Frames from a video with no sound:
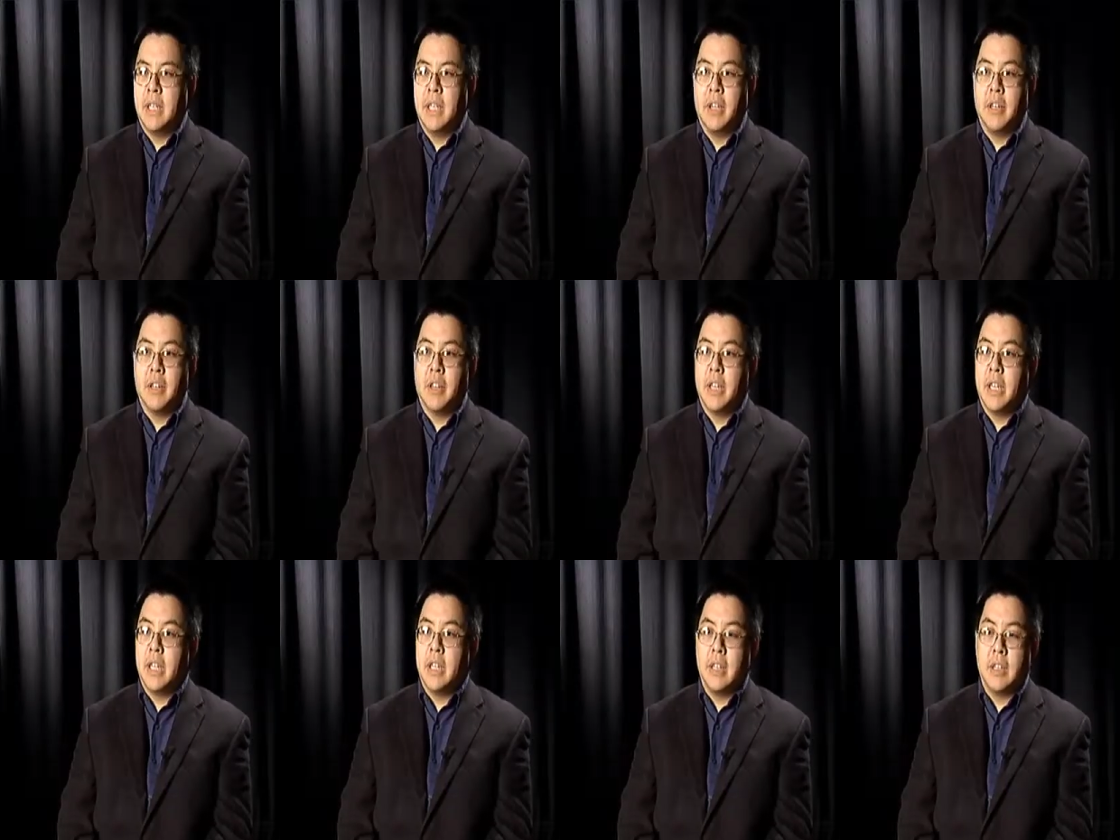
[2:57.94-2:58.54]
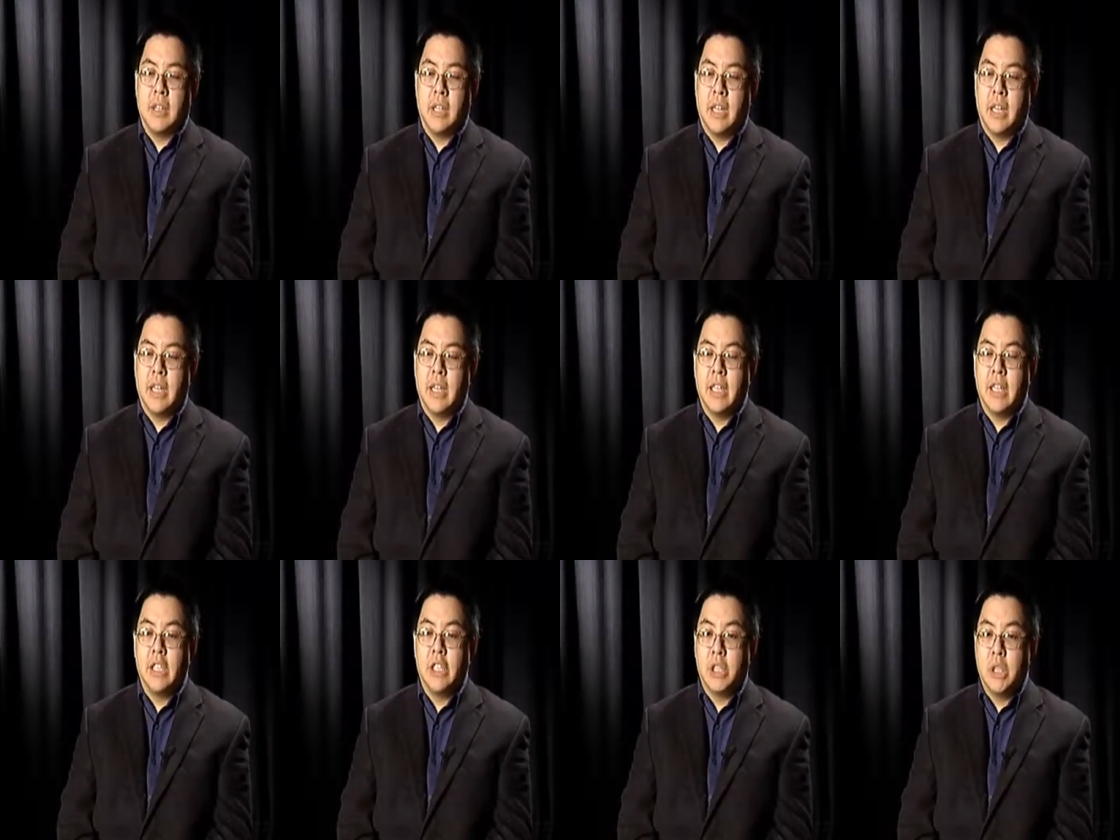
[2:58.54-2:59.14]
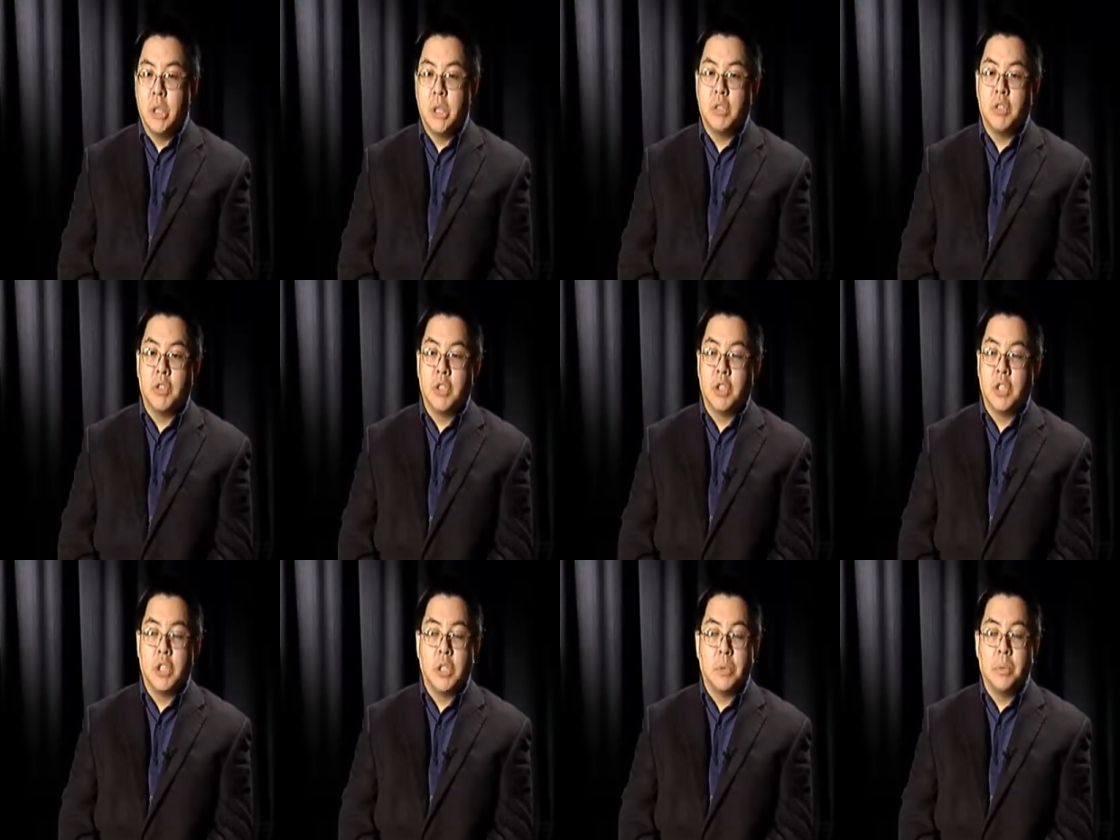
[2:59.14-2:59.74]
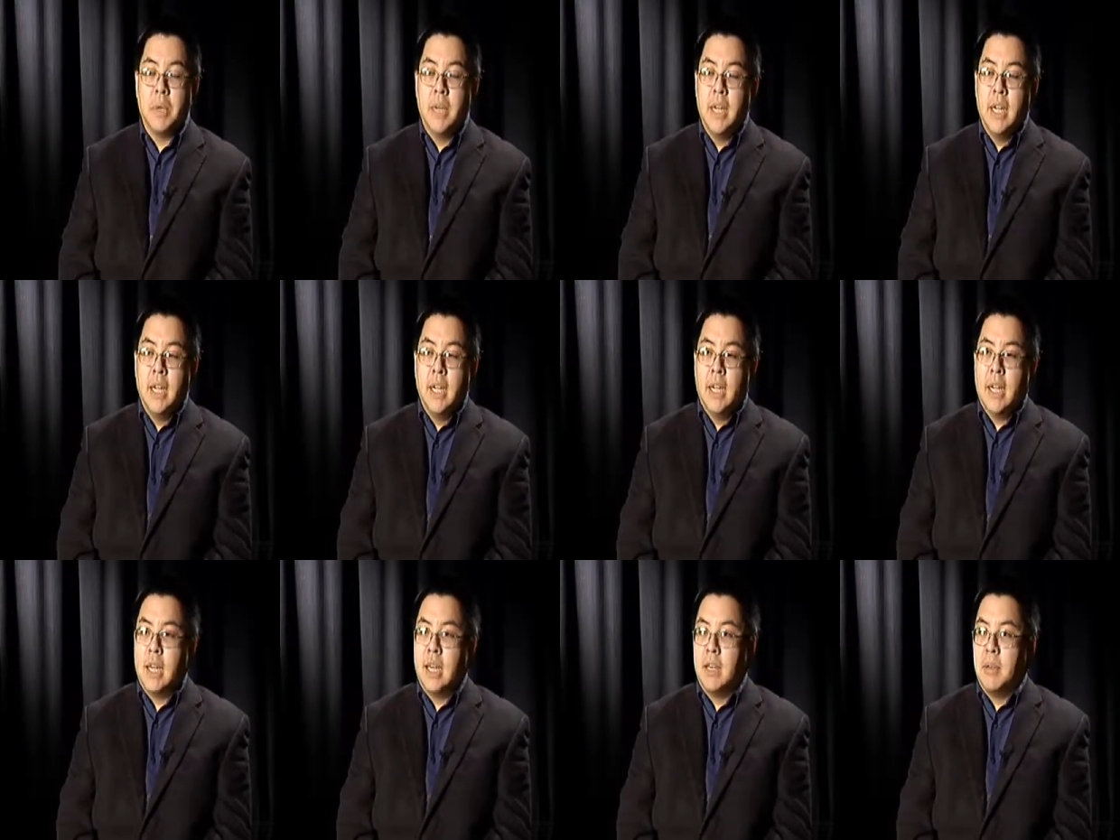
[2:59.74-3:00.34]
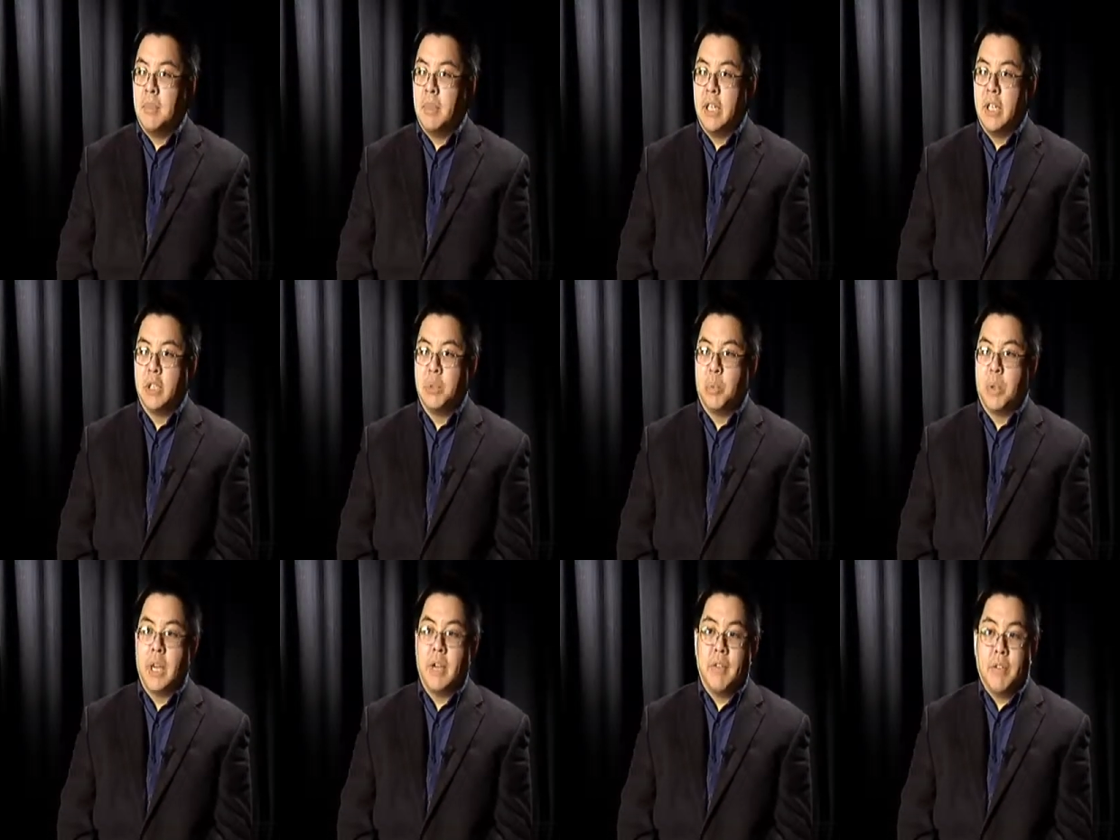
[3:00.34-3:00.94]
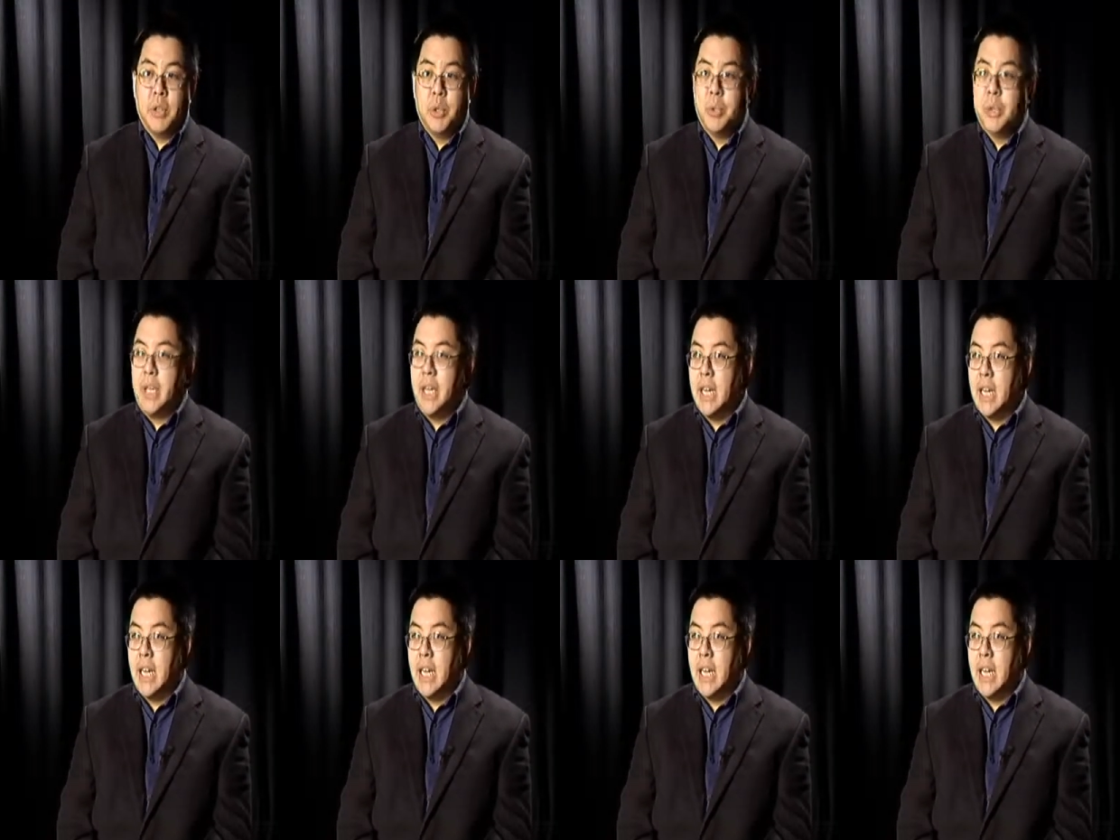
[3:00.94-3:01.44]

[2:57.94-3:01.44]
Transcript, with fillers: The other thing that is useful to do is whenever you're doing any